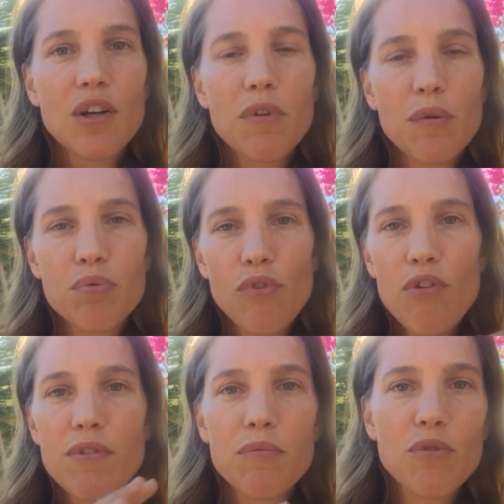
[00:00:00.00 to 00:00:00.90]
we are
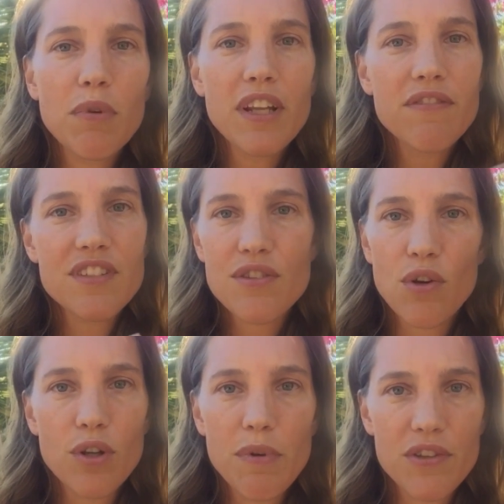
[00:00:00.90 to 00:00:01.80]
programmed to believe it's
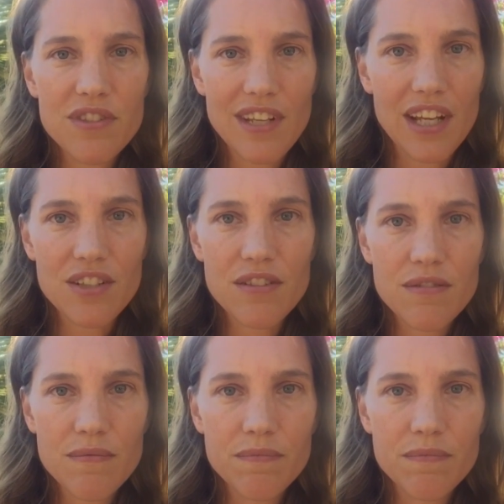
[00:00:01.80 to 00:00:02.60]
all about sex.